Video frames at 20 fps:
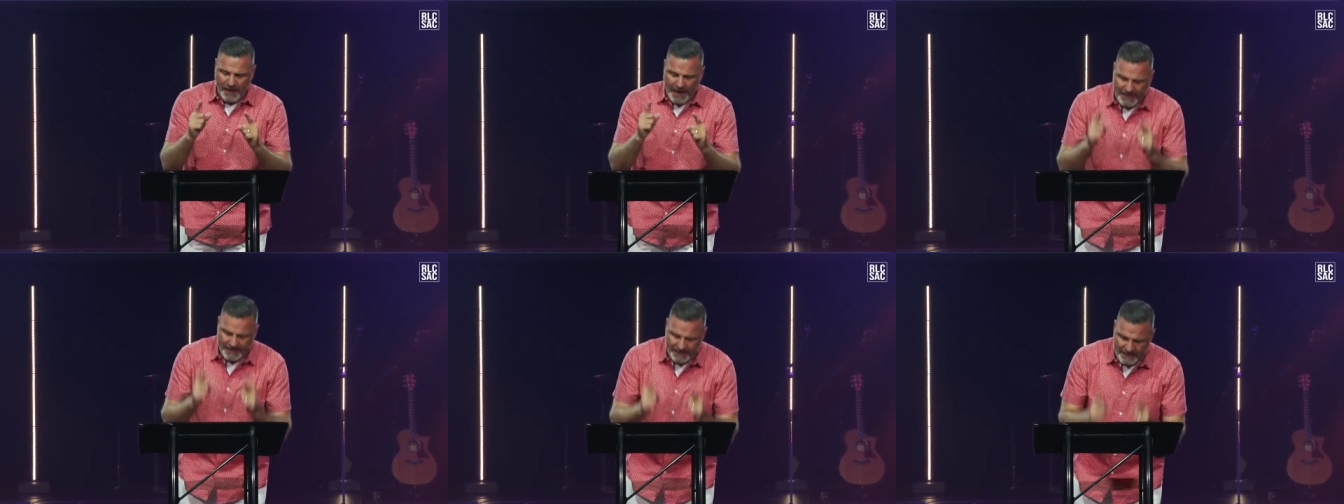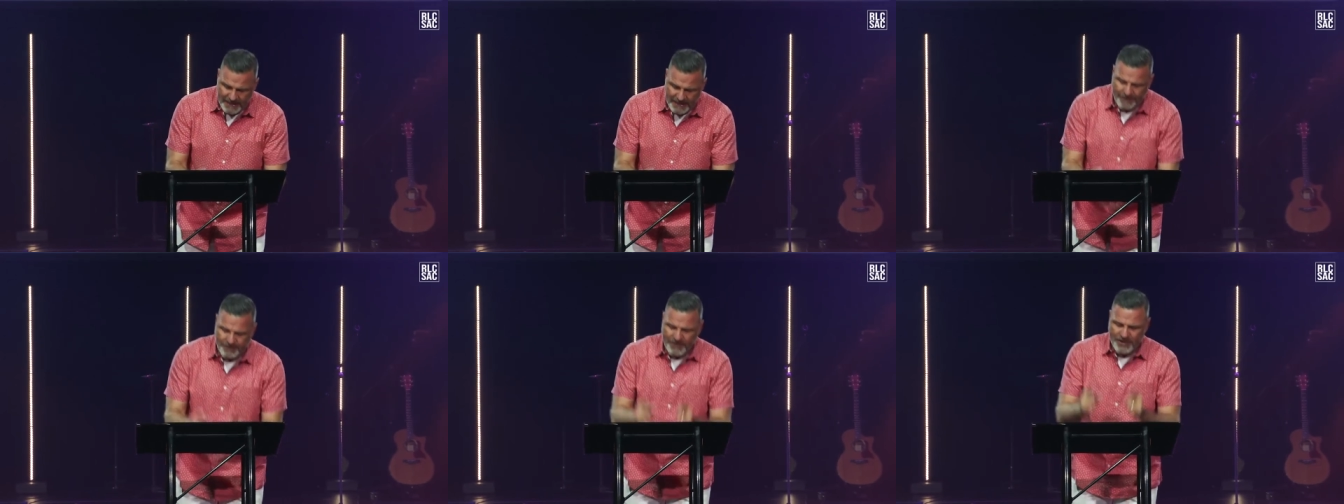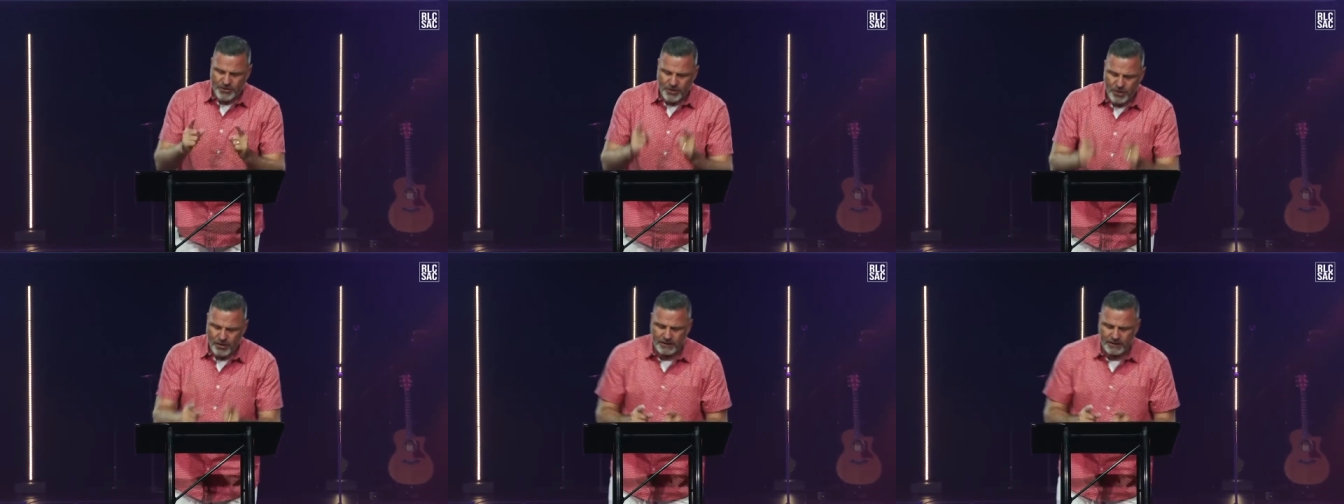by
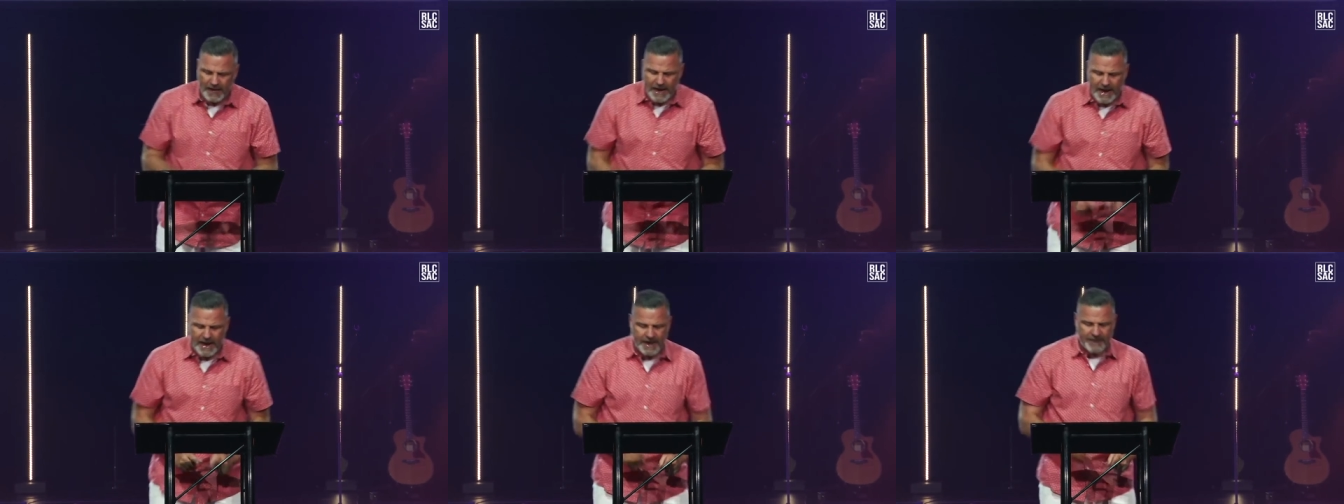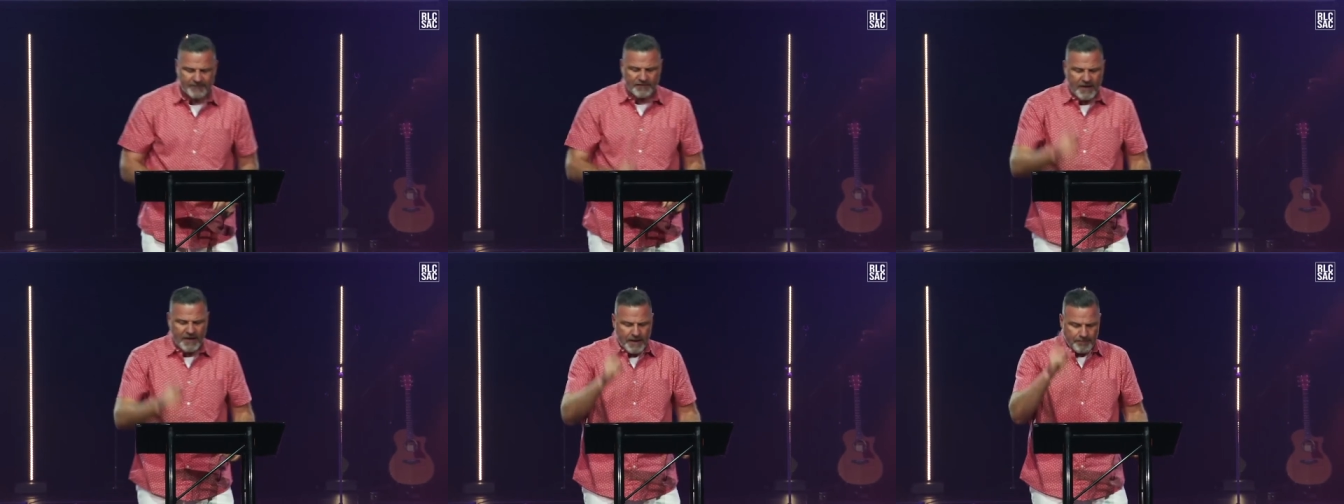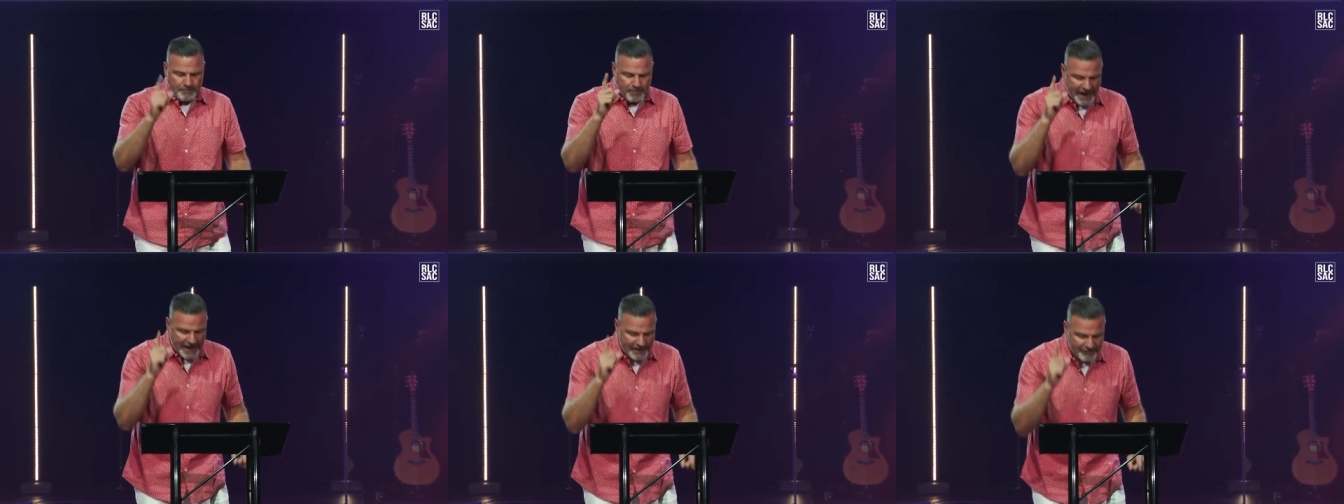living your
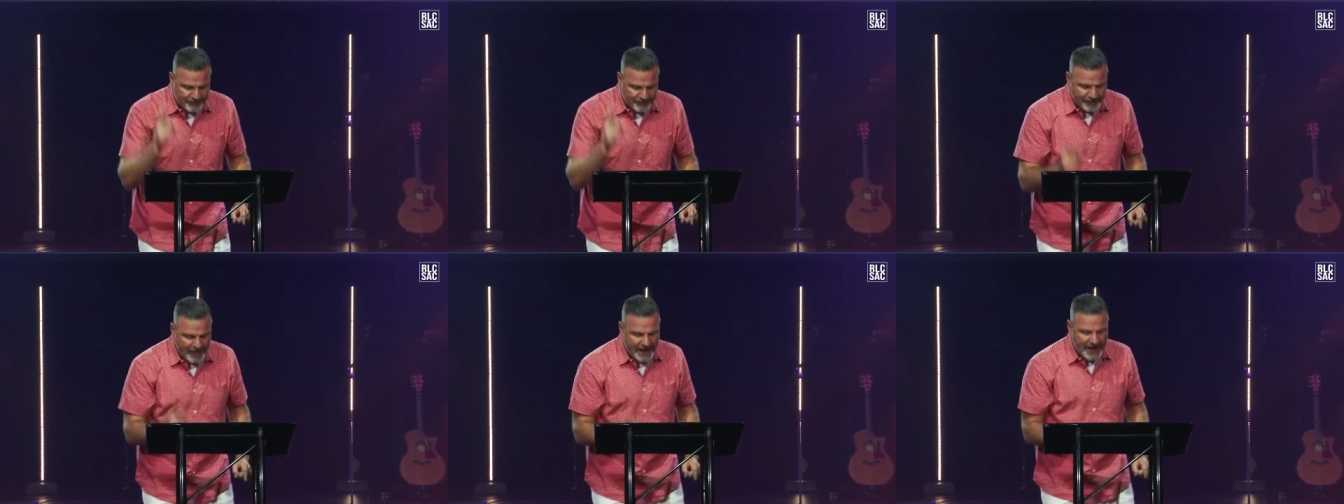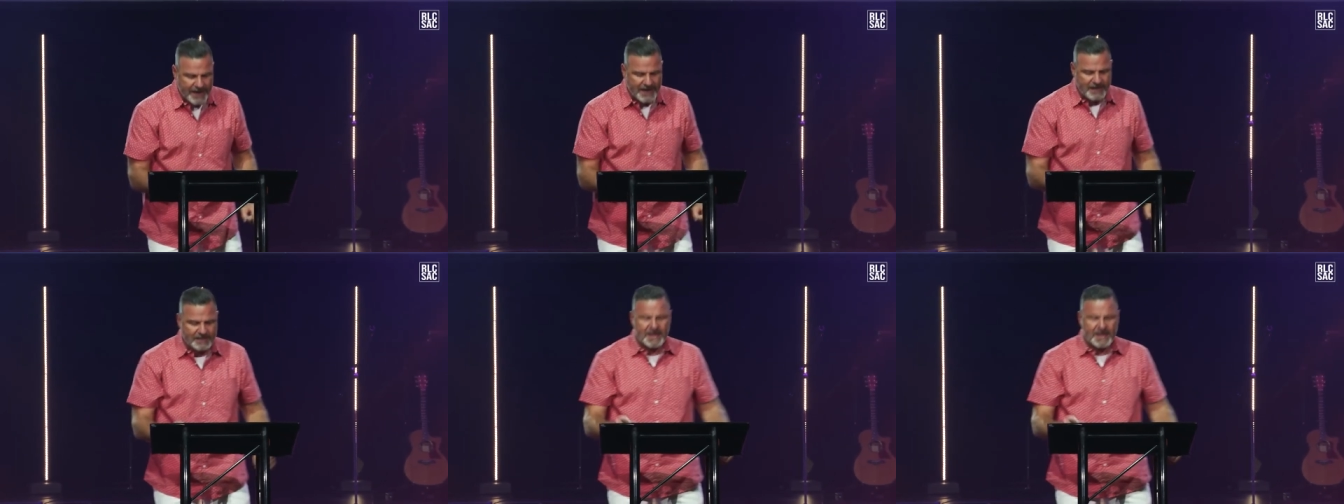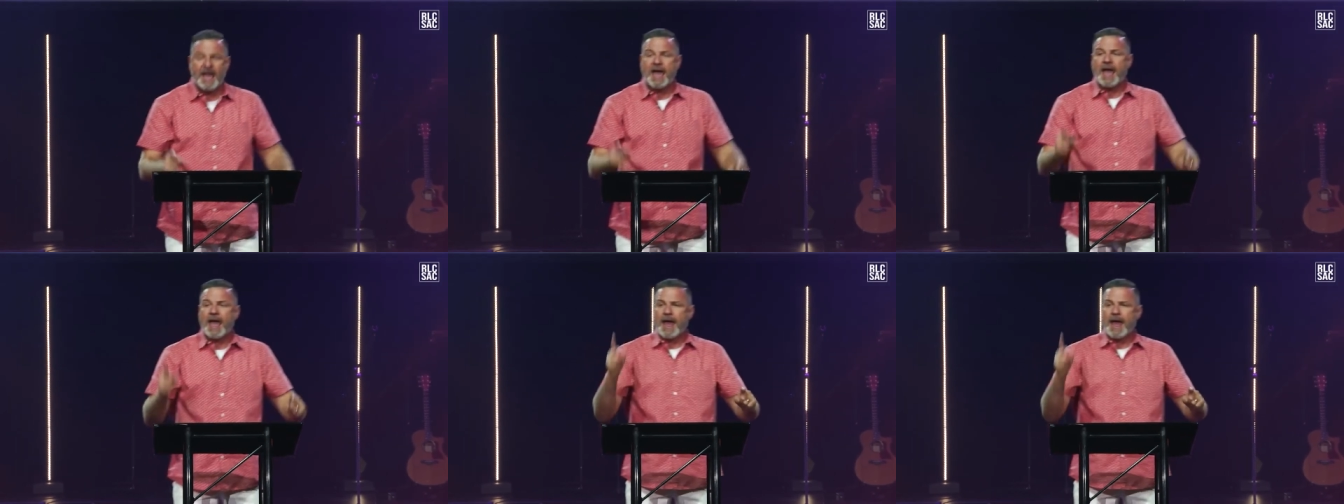life by faith